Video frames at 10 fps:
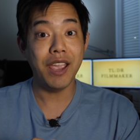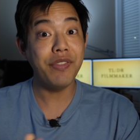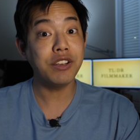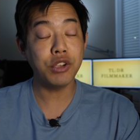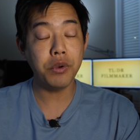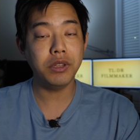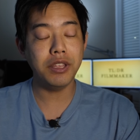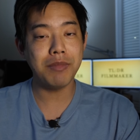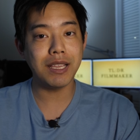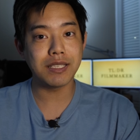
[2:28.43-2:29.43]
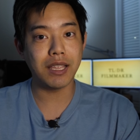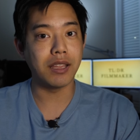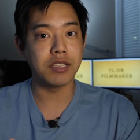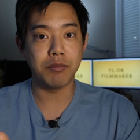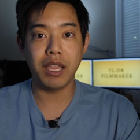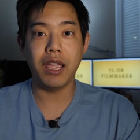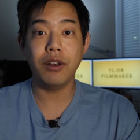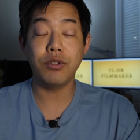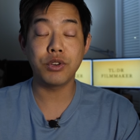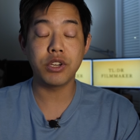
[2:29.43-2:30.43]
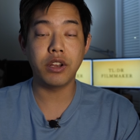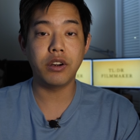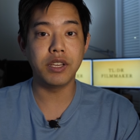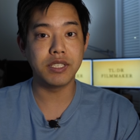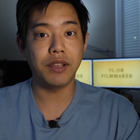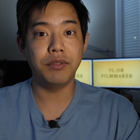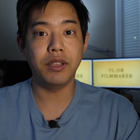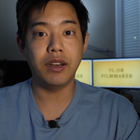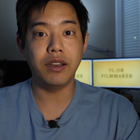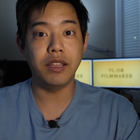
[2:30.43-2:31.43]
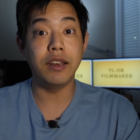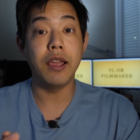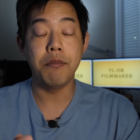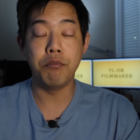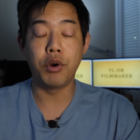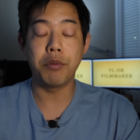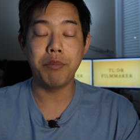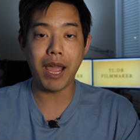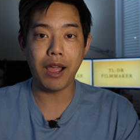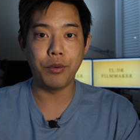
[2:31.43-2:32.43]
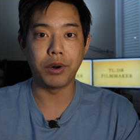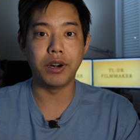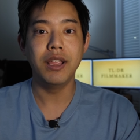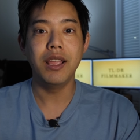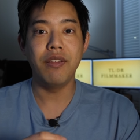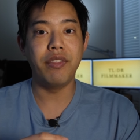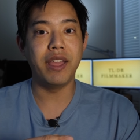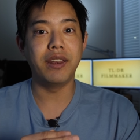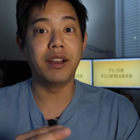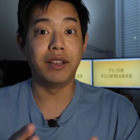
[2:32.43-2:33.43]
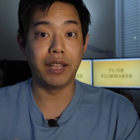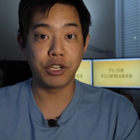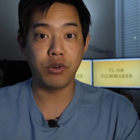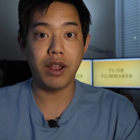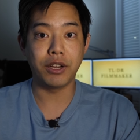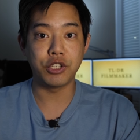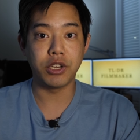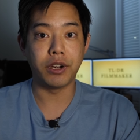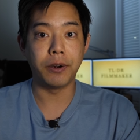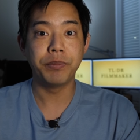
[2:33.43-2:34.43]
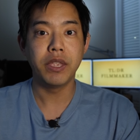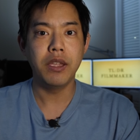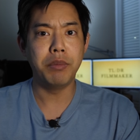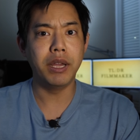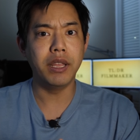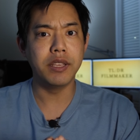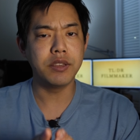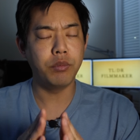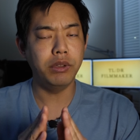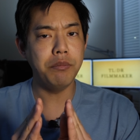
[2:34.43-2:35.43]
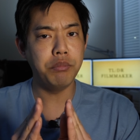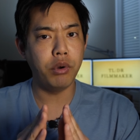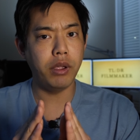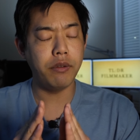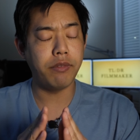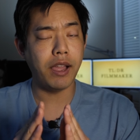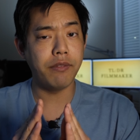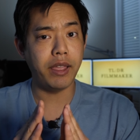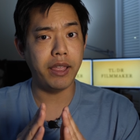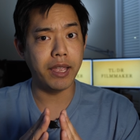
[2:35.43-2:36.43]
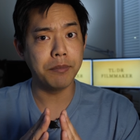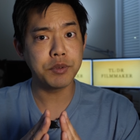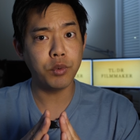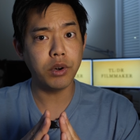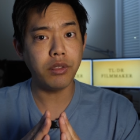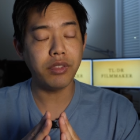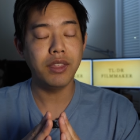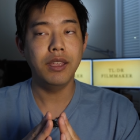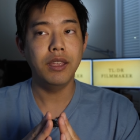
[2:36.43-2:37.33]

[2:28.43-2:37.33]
And that totally makes sense. The mechanical shutter is definitely gonna need more power than an electronic shutter. But is it really 0.5 amps worth?